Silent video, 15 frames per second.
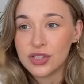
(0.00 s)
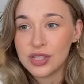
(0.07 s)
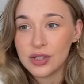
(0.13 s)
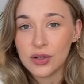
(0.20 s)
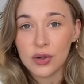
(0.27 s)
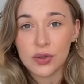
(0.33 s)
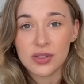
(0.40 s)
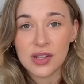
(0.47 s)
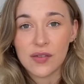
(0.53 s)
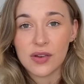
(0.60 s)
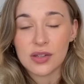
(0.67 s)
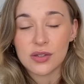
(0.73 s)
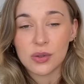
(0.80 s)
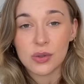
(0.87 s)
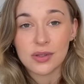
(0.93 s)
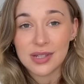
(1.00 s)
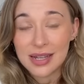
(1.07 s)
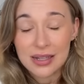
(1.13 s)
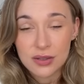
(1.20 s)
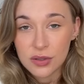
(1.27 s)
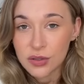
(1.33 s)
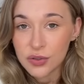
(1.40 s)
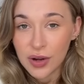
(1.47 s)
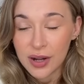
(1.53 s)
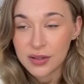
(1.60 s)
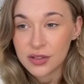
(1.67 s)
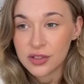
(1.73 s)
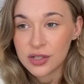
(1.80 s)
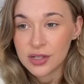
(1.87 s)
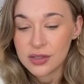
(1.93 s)
You know, Seven of Swords is a
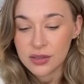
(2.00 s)
strategy.